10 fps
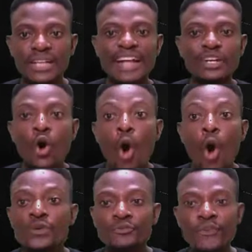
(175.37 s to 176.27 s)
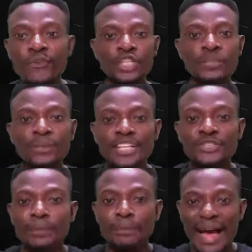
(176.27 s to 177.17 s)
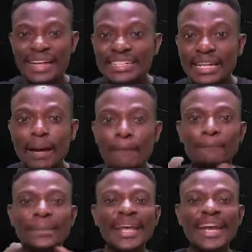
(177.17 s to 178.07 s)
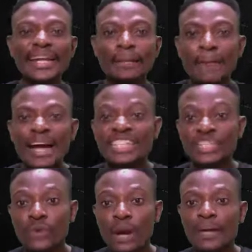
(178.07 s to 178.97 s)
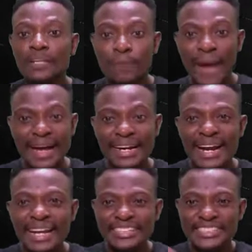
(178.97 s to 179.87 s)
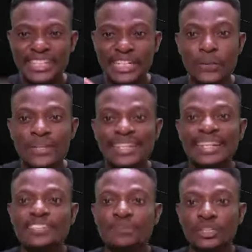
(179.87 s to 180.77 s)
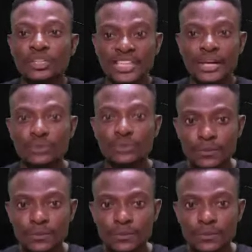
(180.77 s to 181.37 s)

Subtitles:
An old-fashioned military band playing a march in Ramat Park generated as much sound.